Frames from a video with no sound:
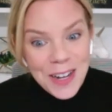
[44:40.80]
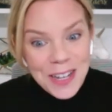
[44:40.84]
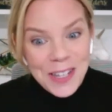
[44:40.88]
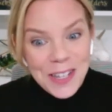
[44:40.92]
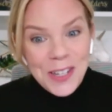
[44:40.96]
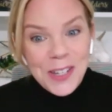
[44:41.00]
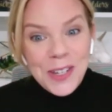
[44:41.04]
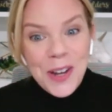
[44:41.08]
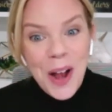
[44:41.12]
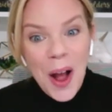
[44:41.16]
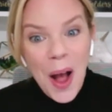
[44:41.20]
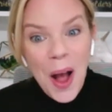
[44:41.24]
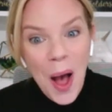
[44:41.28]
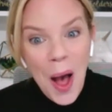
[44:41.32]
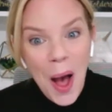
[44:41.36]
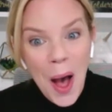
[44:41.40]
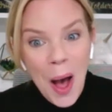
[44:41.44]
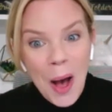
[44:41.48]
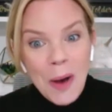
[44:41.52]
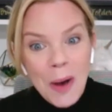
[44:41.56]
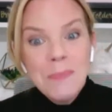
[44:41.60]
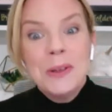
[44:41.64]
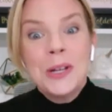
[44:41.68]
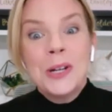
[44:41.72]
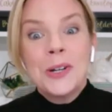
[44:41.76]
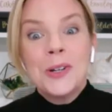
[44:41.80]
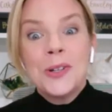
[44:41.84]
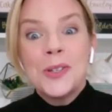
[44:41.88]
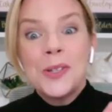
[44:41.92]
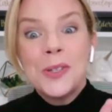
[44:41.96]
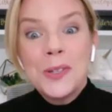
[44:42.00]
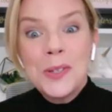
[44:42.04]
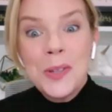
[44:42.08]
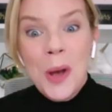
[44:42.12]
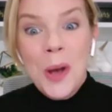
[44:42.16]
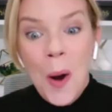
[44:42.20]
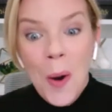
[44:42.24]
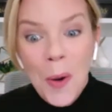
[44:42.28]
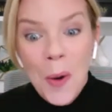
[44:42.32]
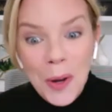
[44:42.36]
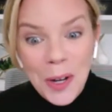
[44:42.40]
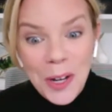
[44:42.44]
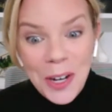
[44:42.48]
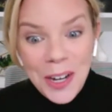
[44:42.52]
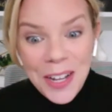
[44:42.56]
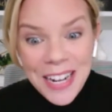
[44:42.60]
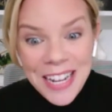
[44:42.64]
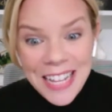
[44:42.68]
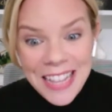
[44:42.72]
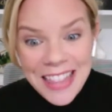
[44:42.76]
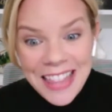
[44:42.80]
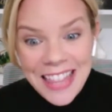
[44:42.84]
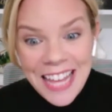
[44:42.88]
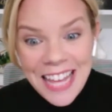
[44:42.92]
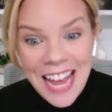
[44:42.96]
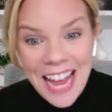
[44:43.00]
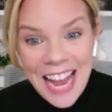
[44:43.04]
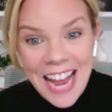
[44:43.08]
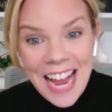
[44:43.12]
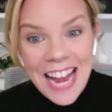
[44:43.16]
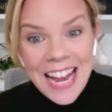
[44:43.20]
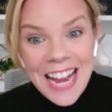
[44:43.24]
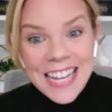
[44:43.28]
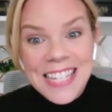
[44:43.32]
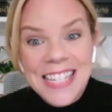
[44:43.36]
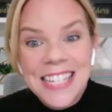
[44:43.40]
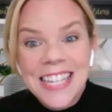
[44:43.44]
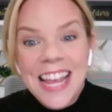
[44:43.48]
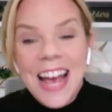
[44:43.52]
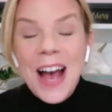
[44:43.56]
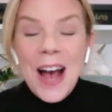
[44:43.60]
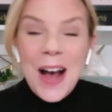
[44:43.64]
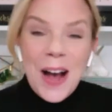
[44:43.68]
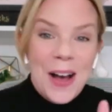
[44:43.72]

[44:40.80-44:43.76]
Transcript: Good job. You're so good at this.